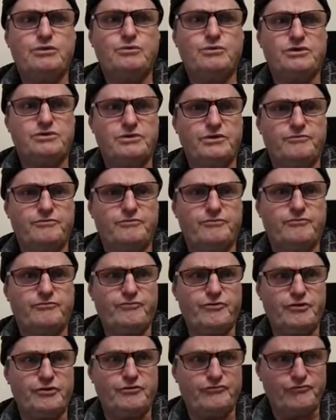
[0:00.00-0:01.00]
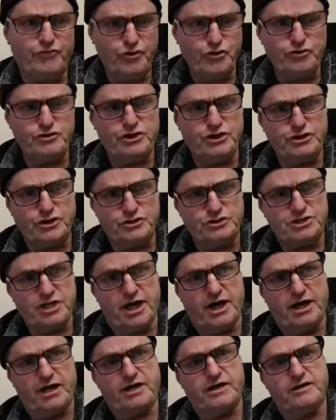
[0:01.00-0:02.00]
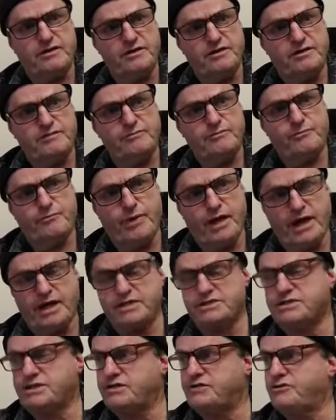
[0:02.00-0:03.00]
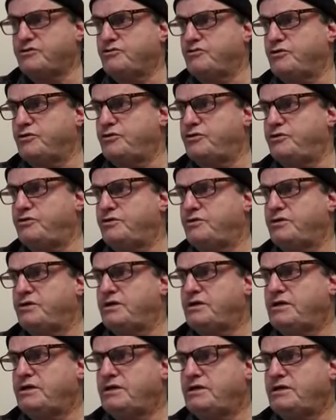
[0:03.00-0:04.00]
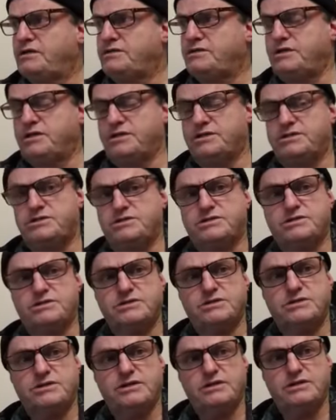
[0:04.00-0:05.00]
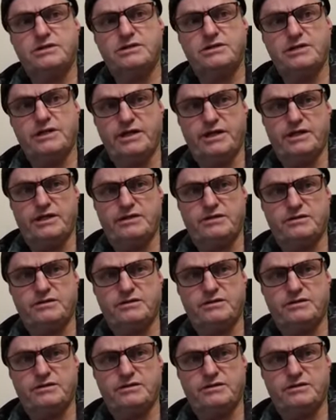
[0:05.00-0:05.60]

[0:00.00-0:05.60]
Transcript: with the, for the food that you take passing through this land.